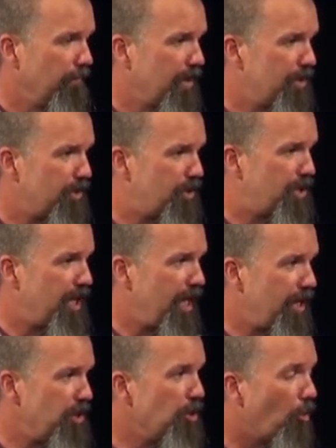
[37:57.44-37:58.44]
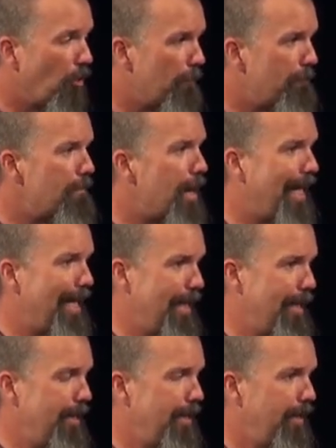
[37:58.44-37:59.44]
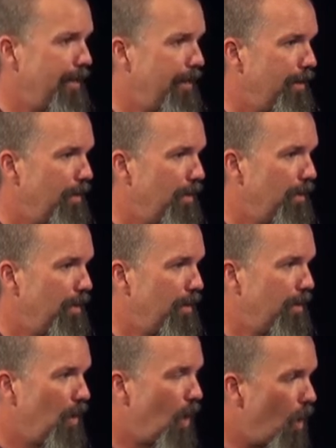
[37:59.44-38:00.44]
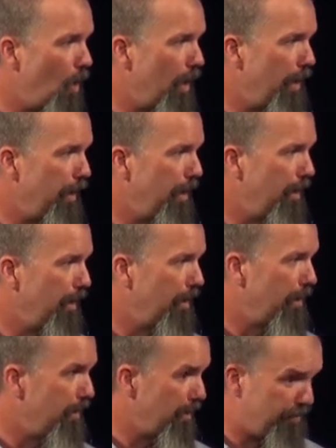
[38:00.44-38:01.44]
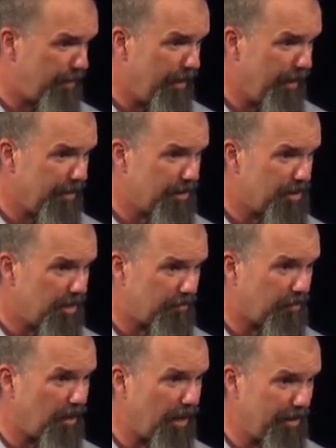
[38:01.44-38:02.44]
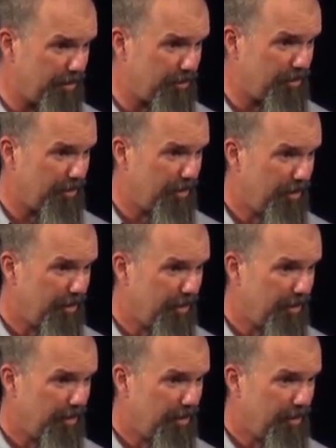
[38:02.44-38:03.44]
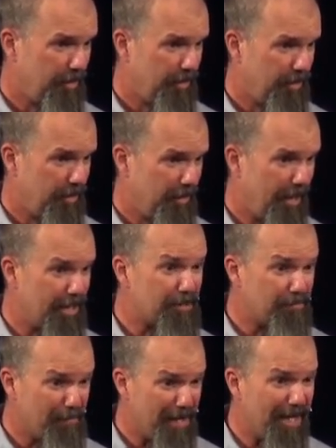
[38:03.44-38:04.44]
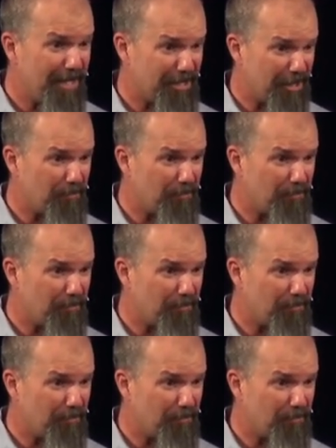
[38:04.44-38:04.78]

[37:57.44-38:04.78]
to set your mind on the things of Christ. And it's amazing